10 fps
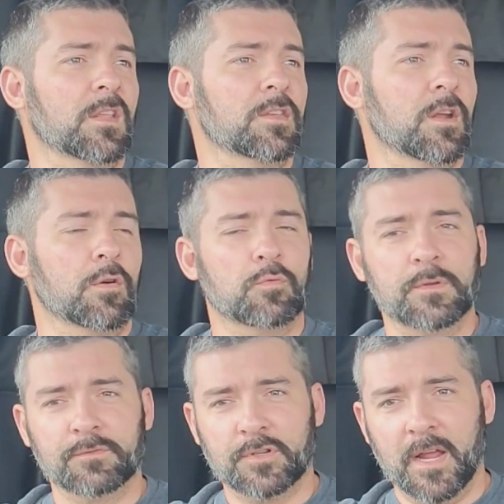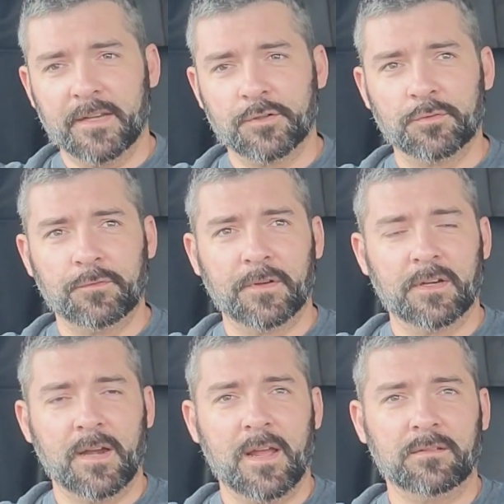You know, we was trying to
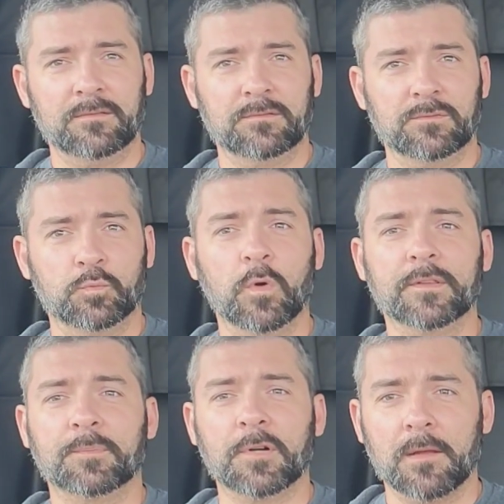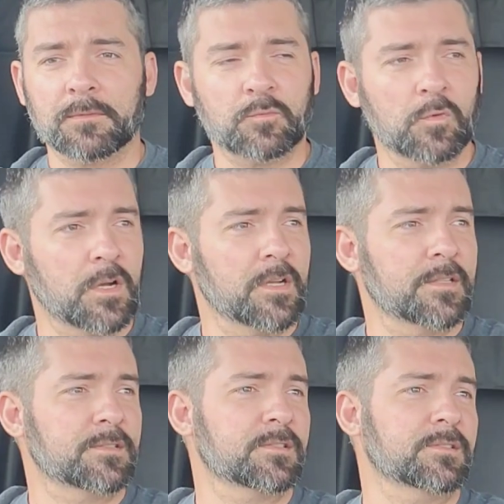figure out what the problem
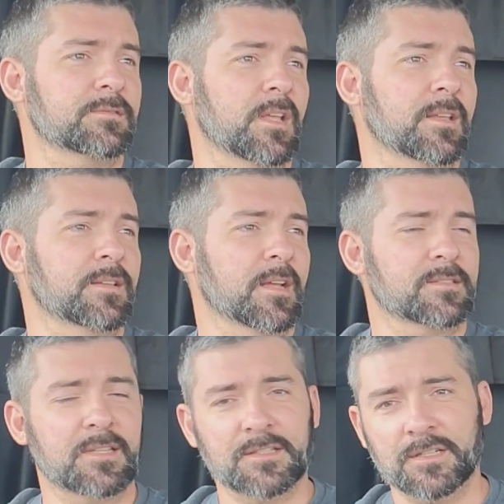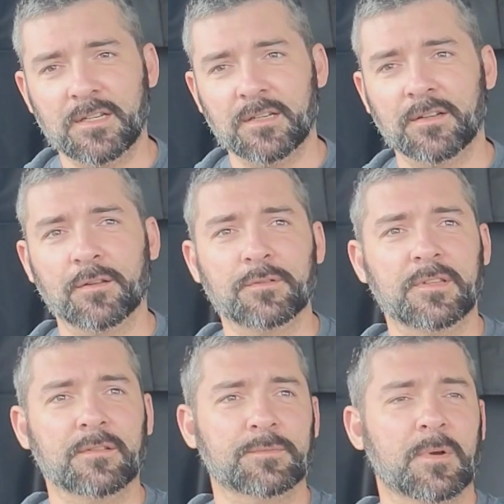was, and like I said, she concluded
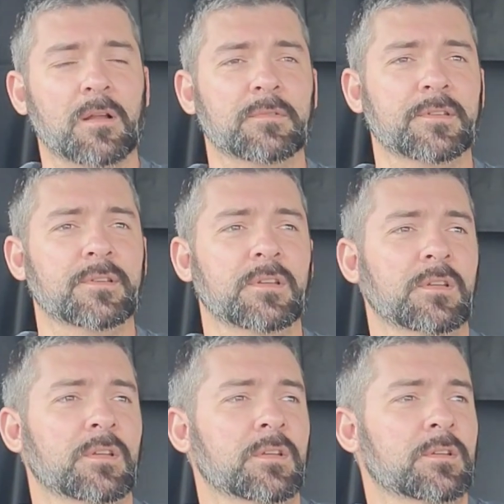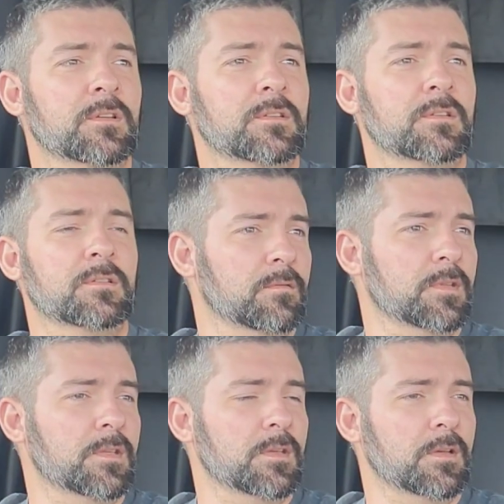that it was probably
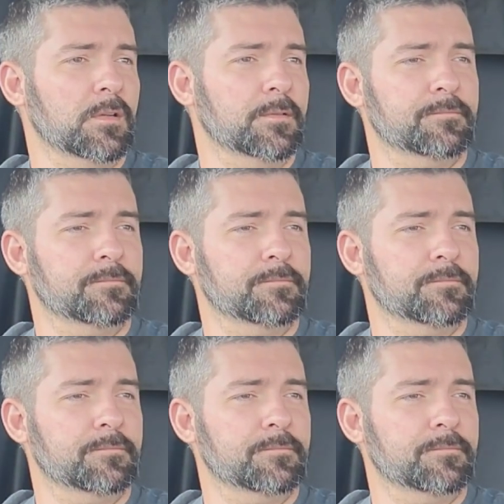the